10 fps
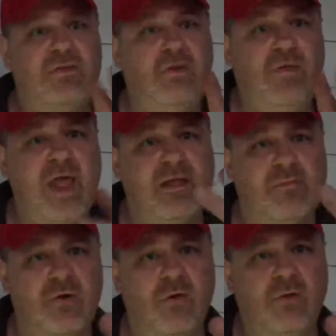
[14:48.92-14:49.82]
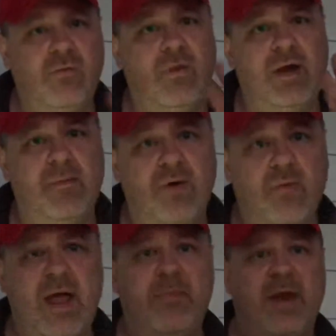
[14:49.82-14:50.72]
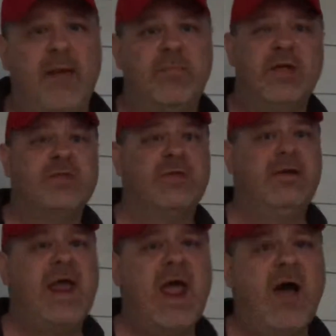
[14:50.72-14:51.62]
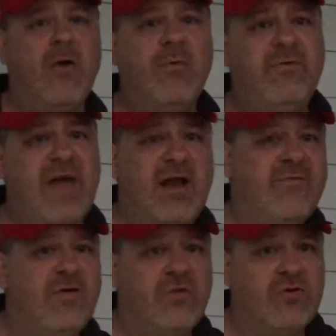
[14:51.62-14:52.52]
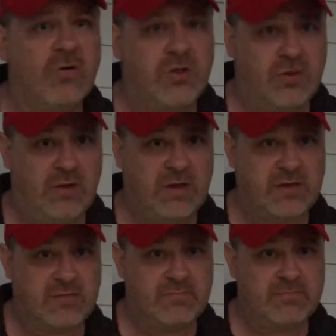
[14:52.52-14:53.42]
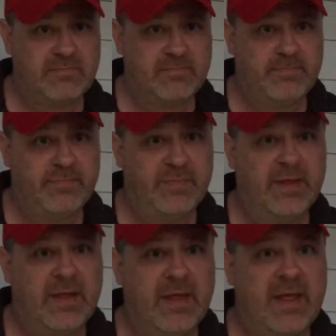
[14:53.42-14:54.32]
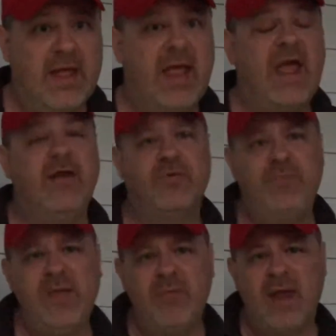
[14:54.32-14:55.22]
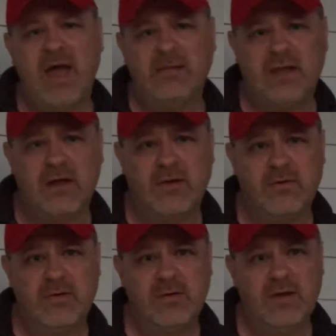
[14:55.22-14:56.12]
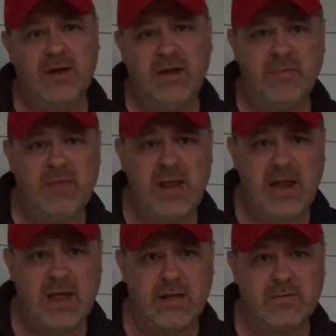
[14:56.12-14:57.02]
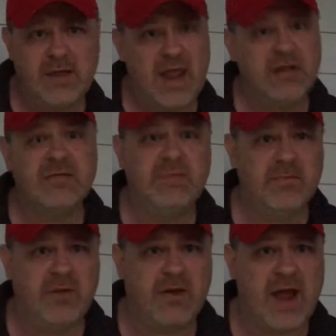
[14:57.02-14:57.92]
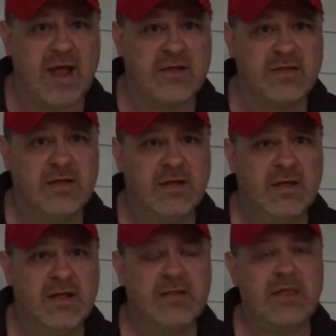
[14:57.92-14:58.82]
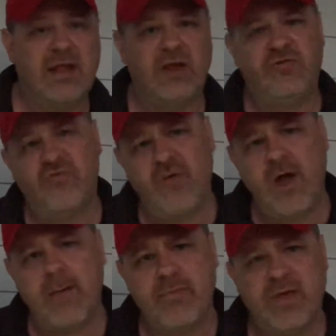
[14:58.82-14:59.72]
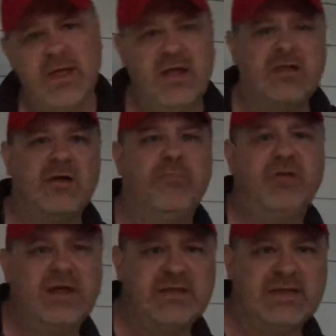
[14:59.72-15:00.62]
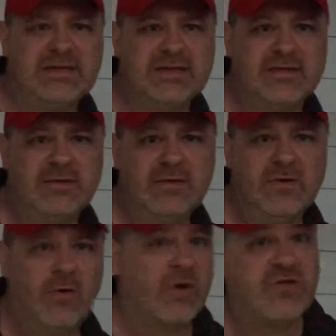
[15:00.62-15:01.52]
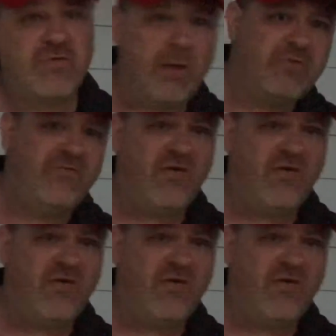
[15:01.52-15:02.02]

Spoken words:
2 things. I'm going to roll into one, and I'm going to wrap it up. So now we've had a few church shootings, and there's people out there in the media and some Democrats saying that Trump is complicit or it's Trump's